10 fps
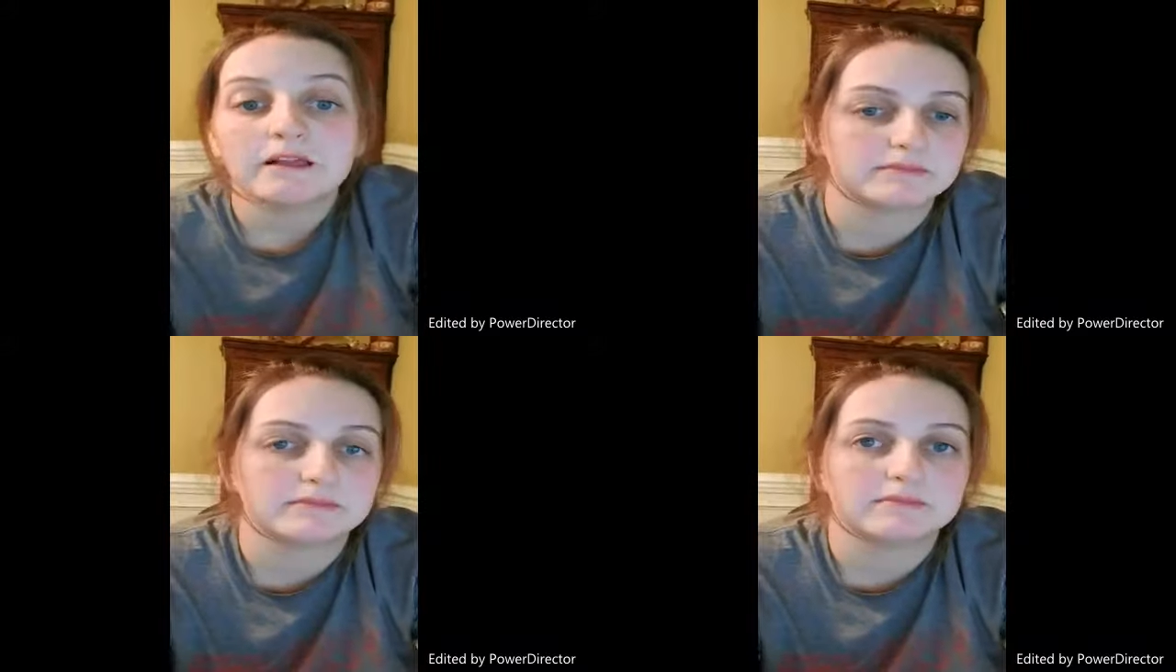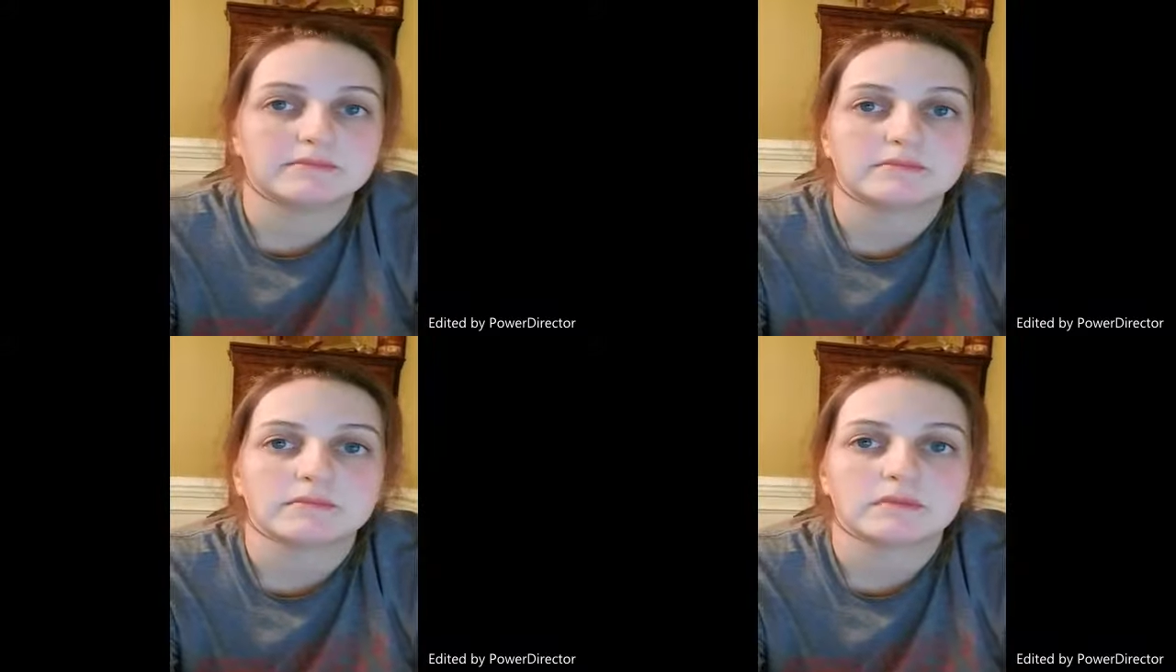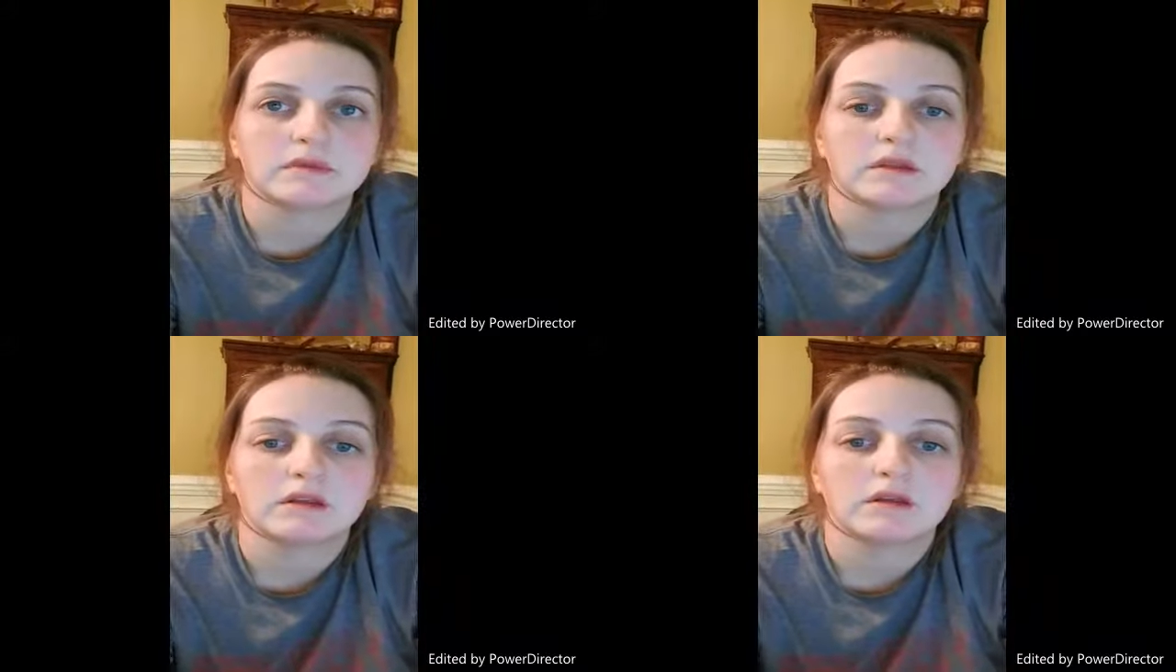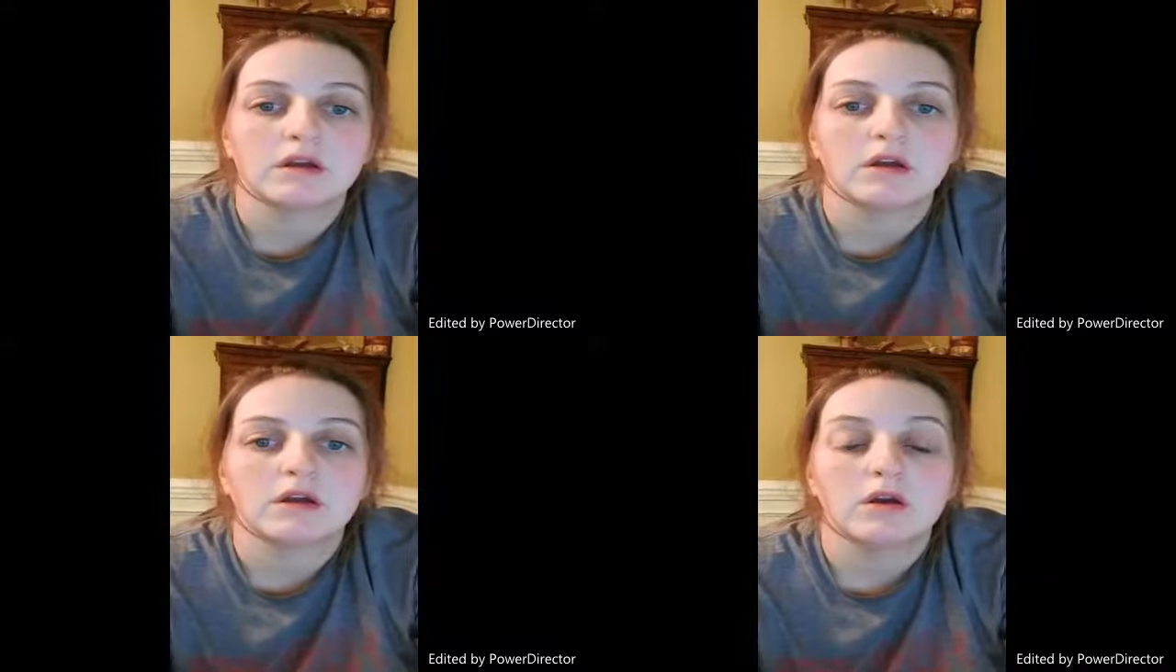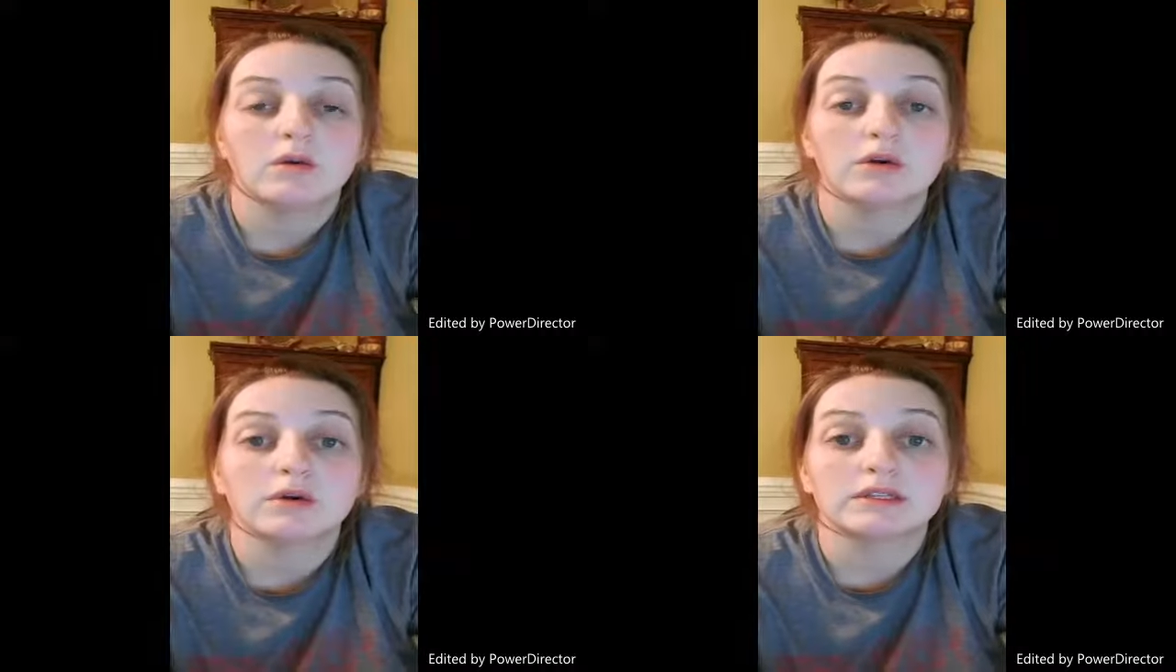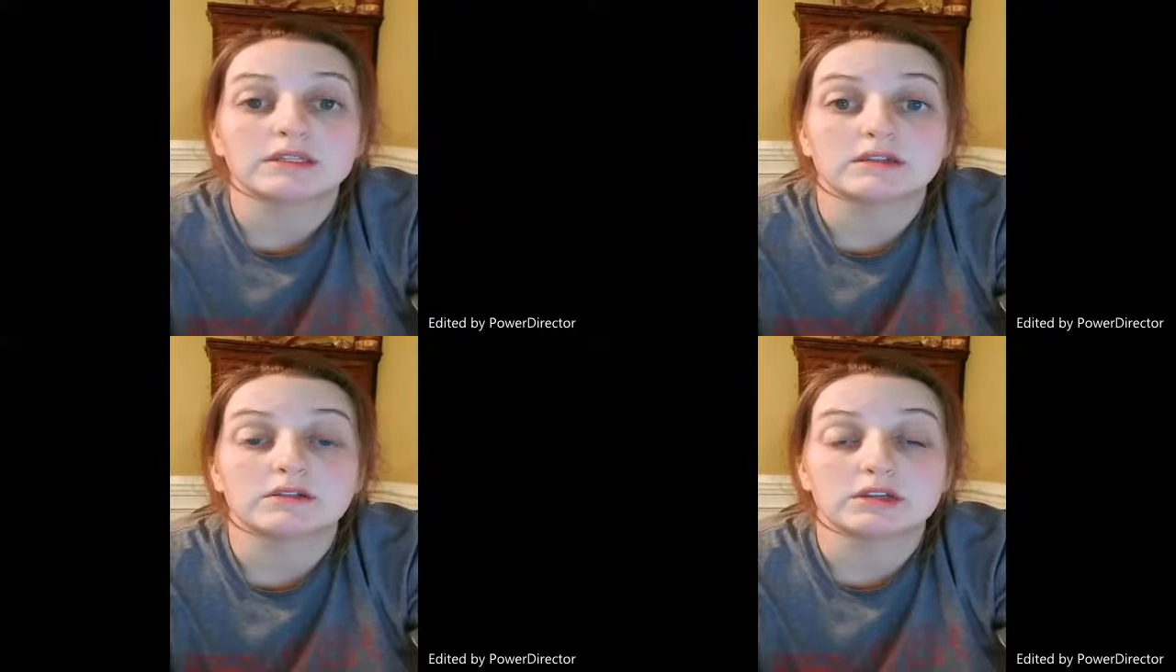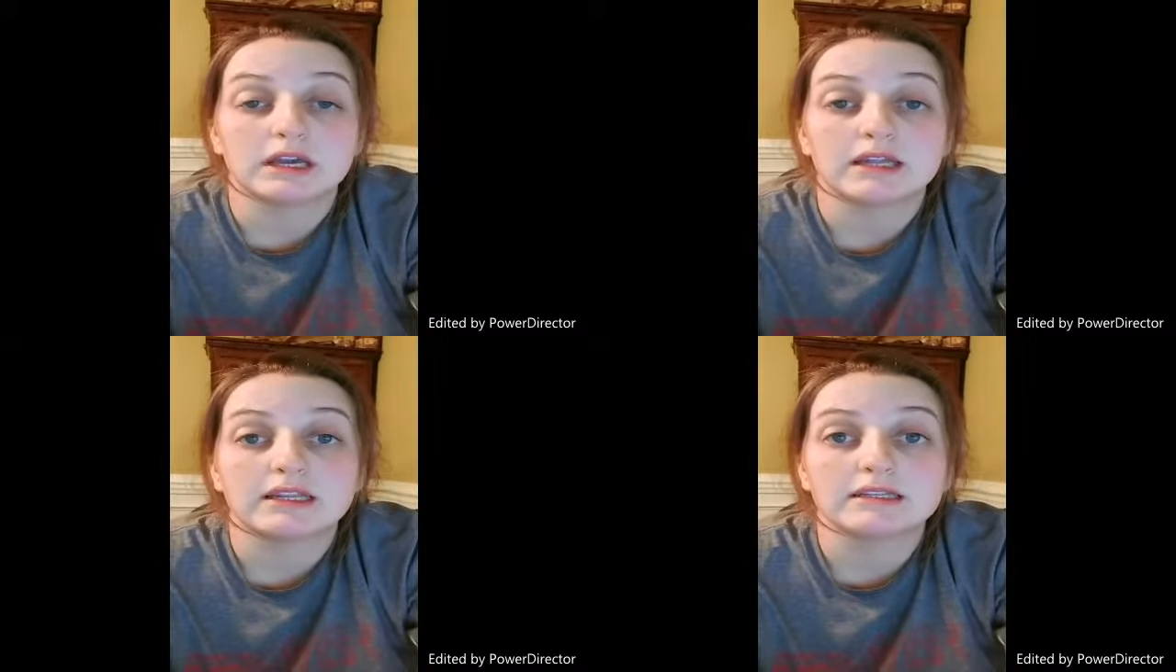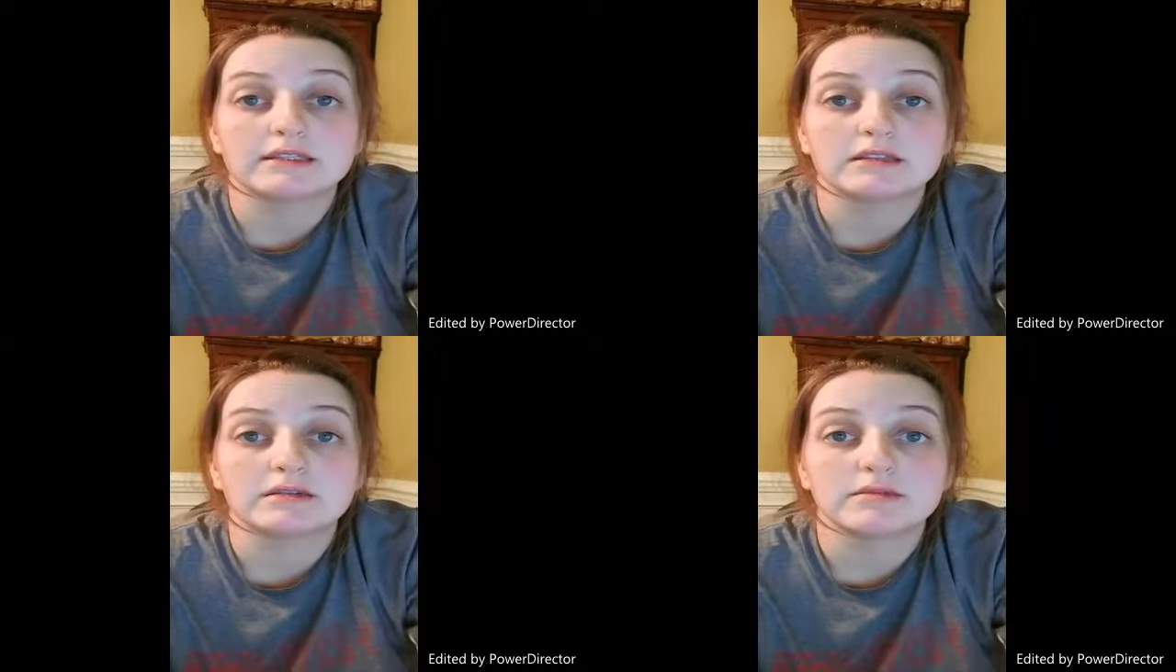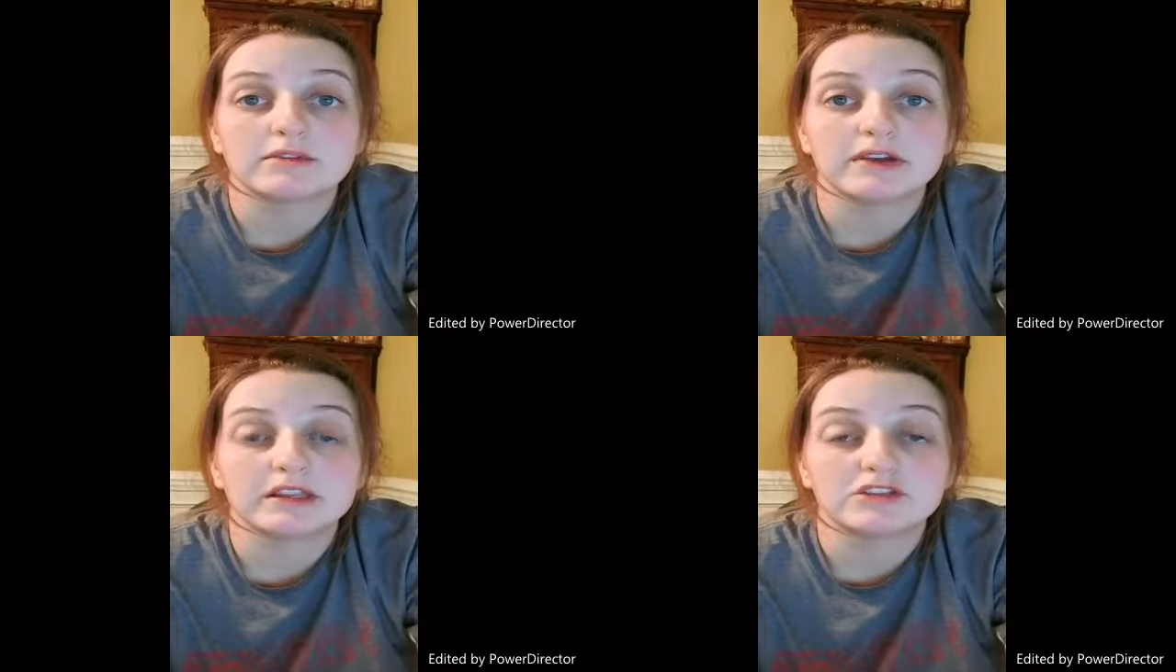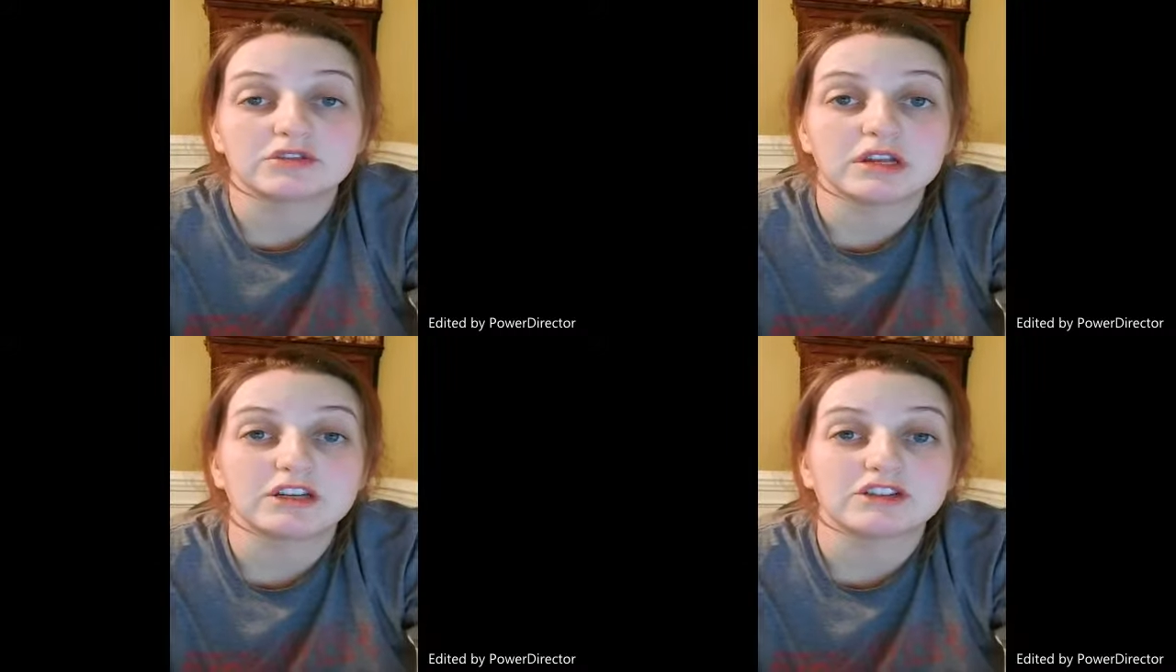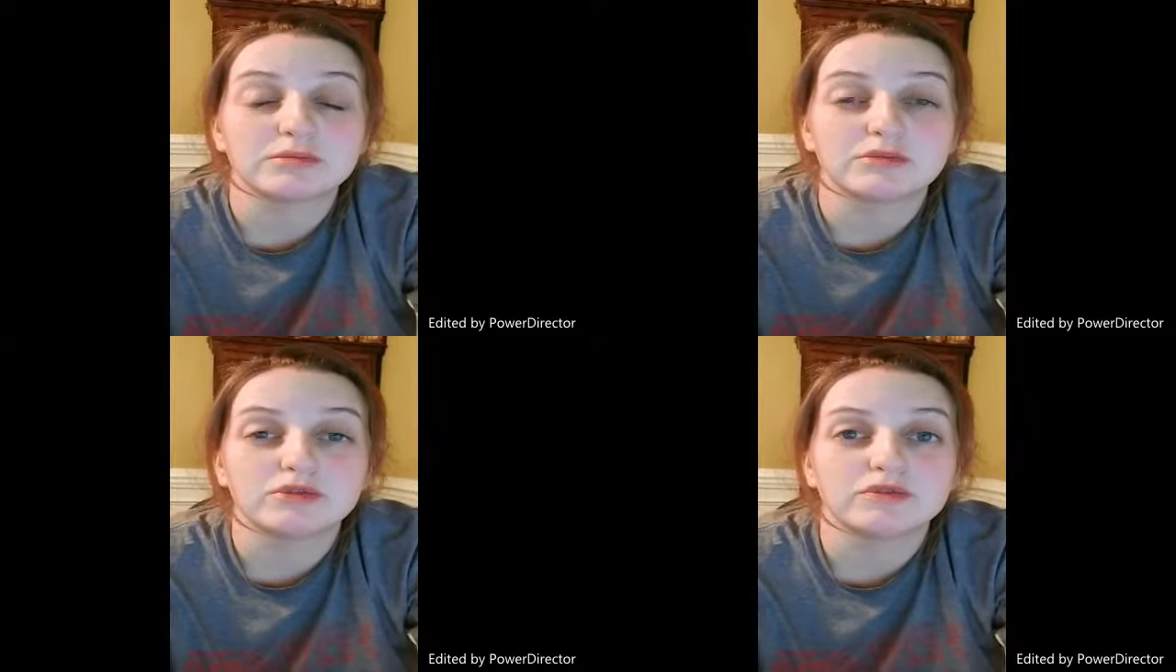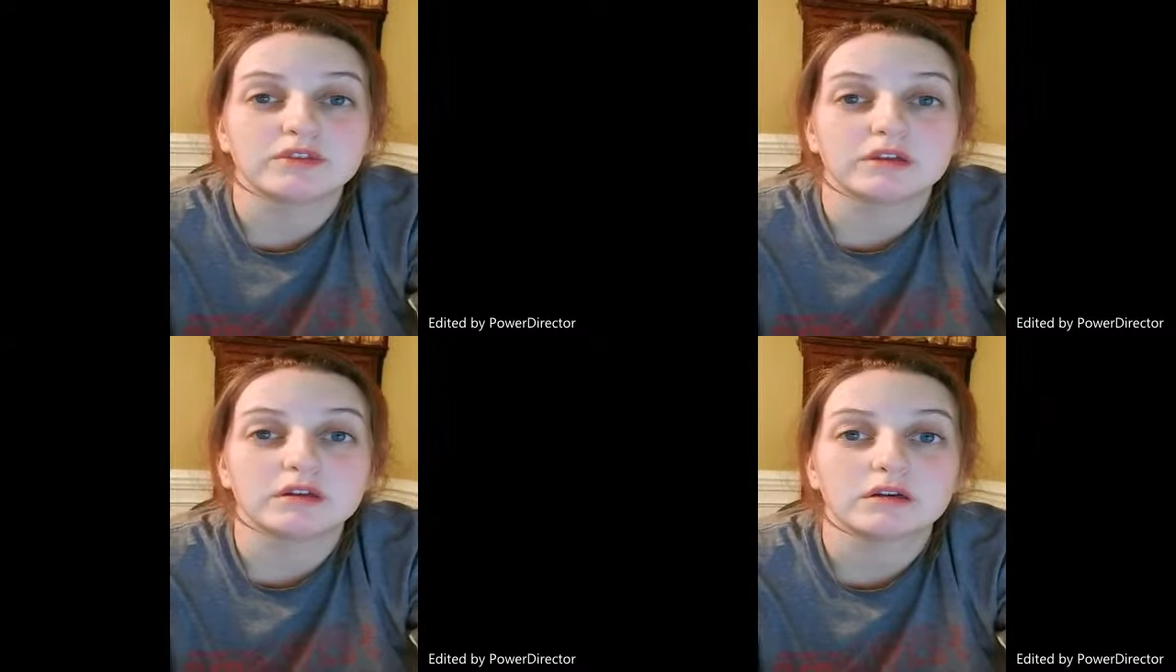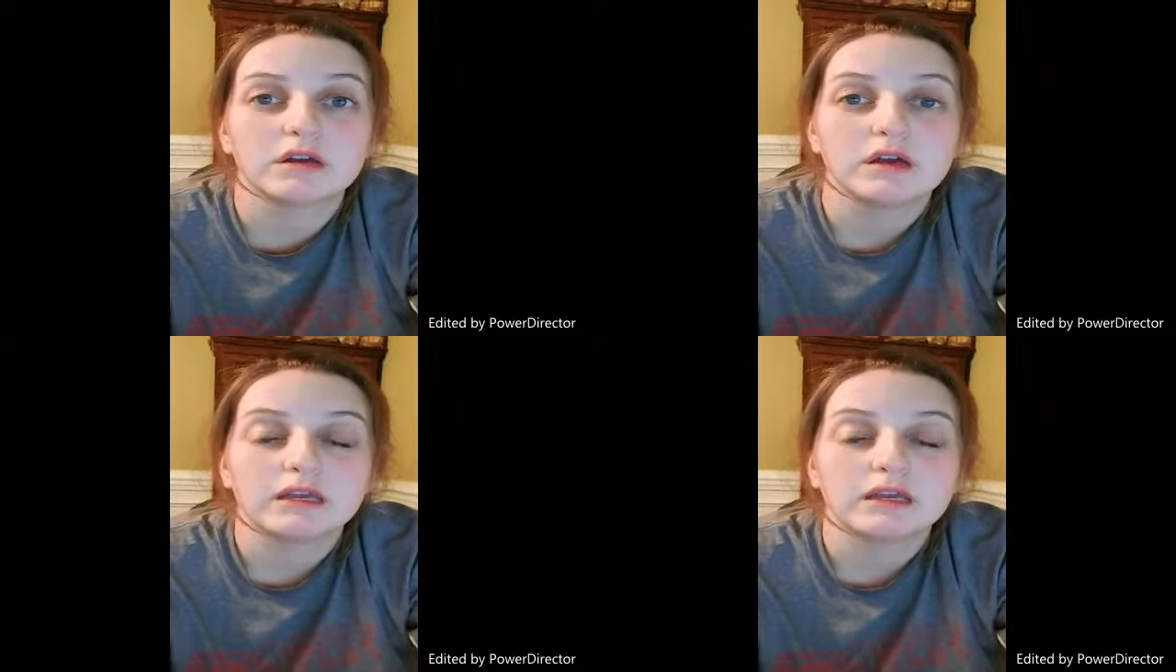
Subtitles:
So the first we're going to look at is the fact that you can actually move the